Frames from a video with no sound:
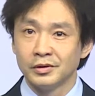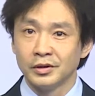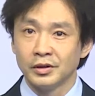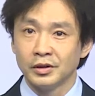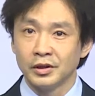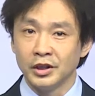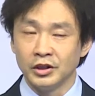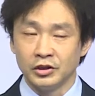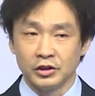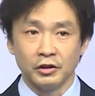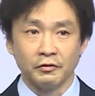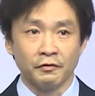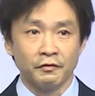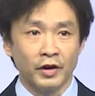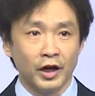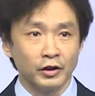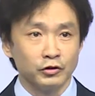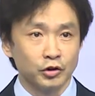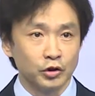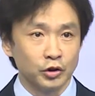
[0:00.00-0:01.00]
He's the
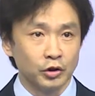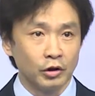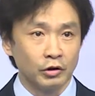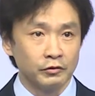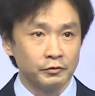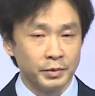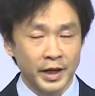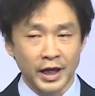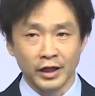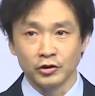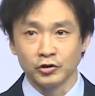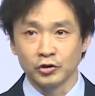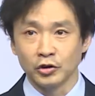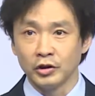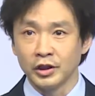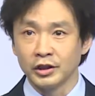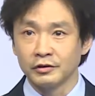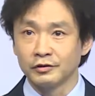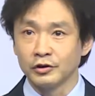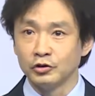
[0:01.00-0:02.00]
founder of
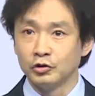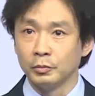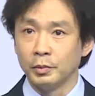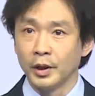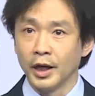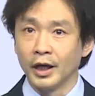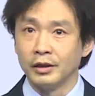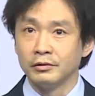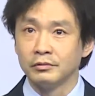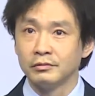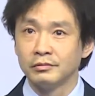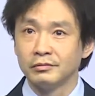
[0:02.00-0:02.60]
Panasonic from Japan.